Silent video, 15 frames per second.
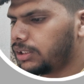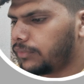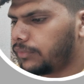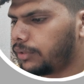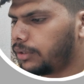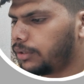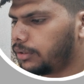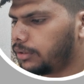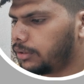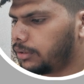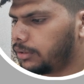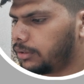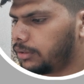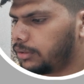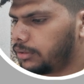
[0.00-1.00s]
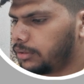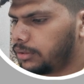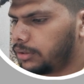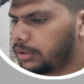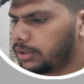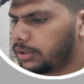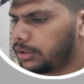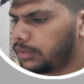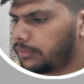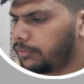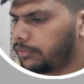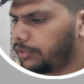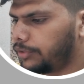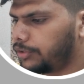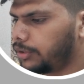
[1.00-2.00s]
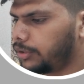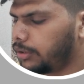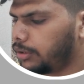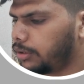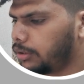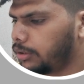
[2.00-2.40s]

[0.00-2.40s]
our feature.